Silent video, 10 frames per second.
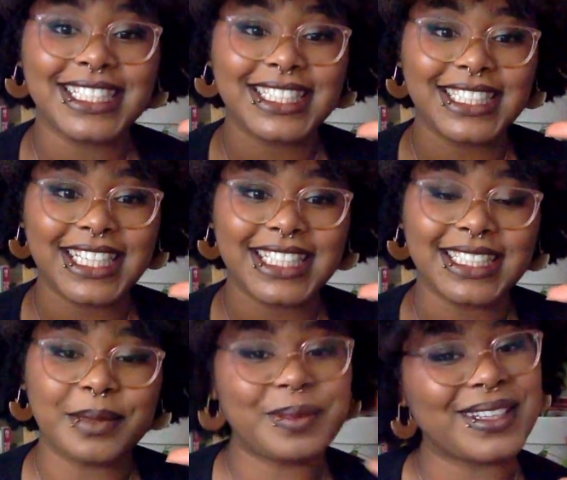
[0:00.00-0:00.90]

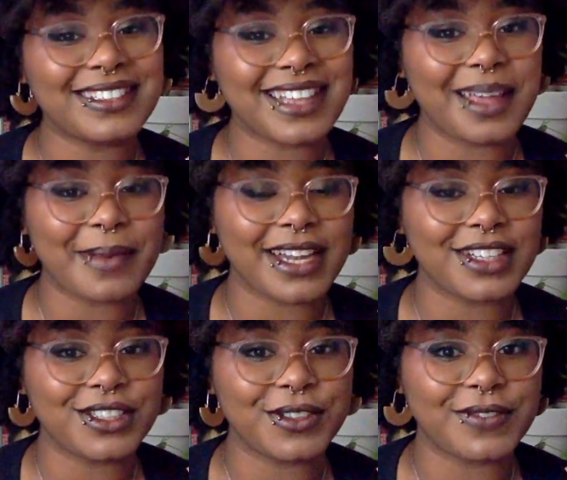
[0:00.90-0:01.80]
6 books I
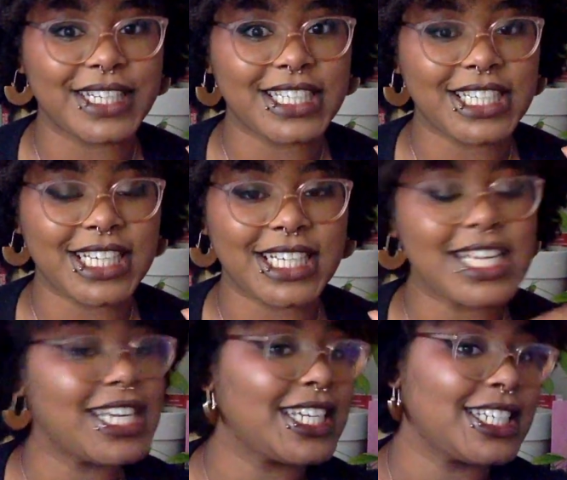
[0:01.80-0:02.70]
managed to finish in
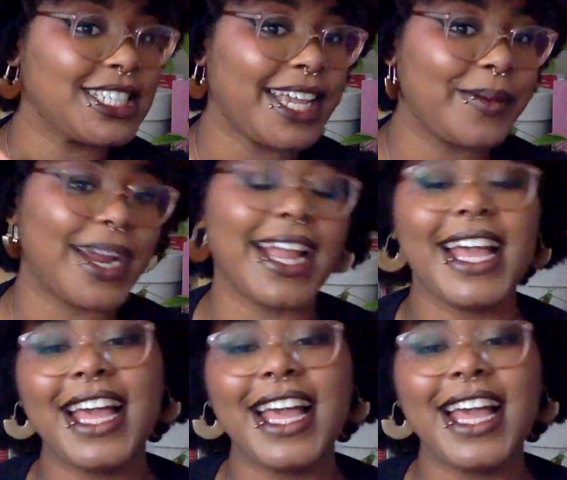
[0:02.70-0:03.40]
January.